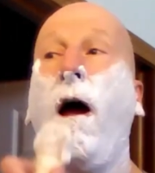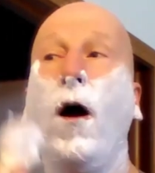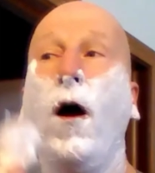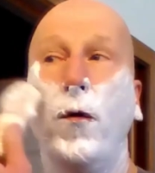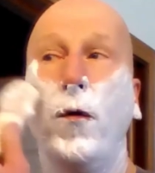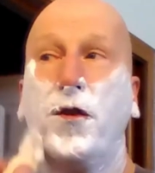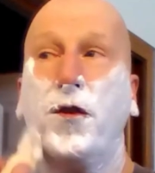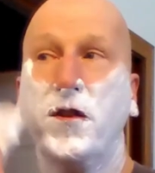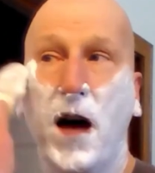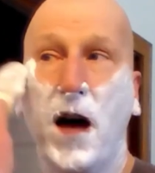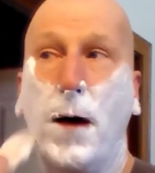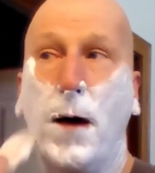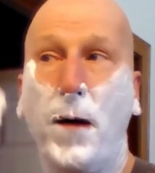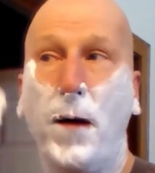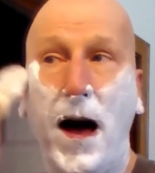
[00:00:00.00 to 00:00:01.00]
With the
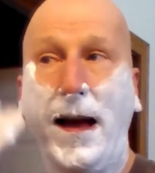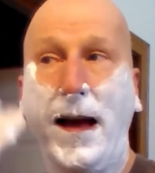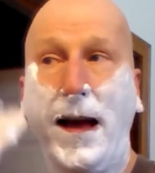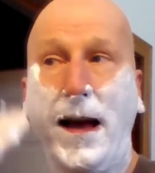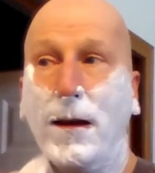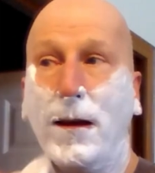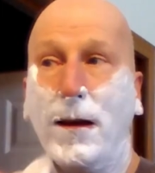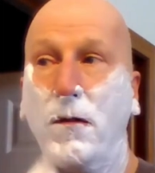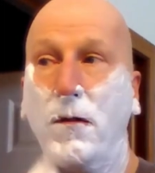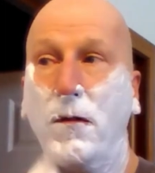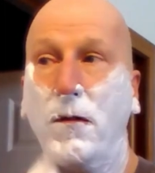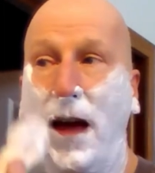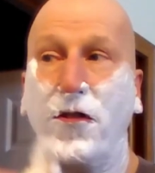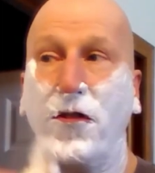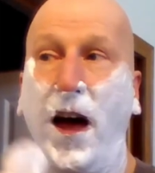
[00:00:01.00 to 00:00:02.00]
Tabac, you
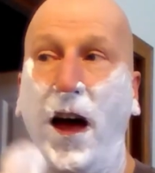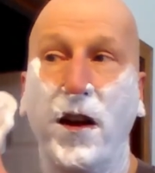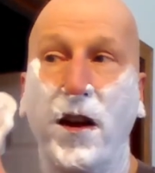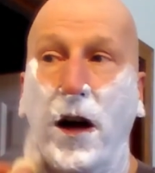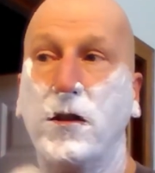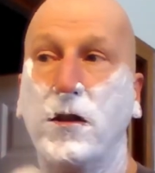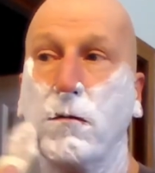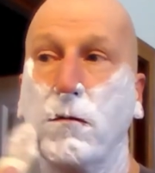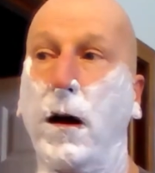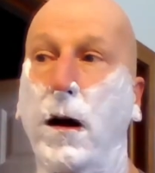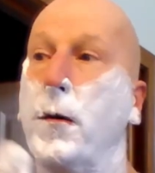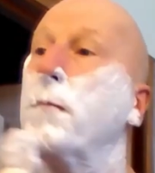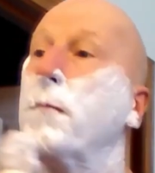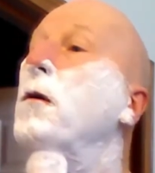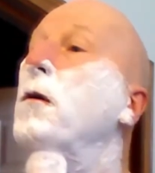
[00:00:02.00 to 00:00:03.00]
get that nice
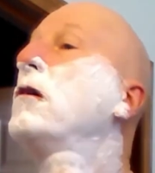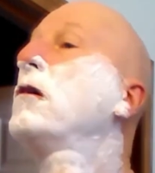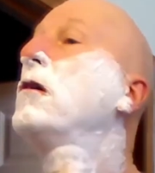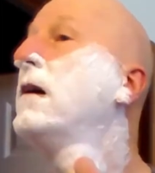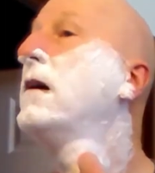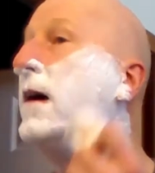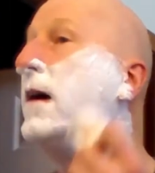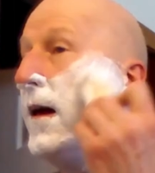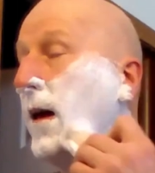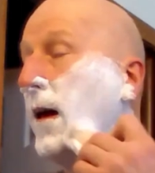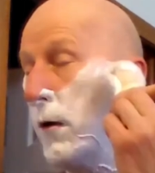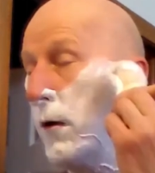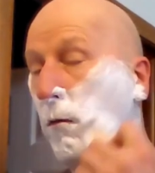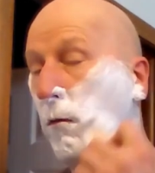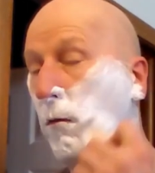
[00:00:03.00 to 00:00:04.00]
ceramic bowl,
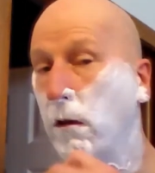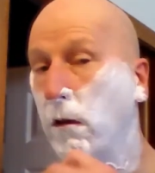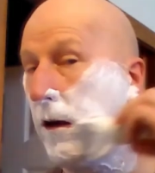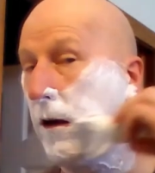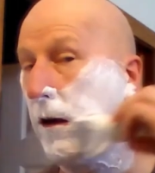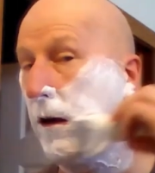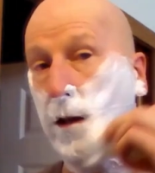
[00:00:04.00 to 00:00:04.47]
and really,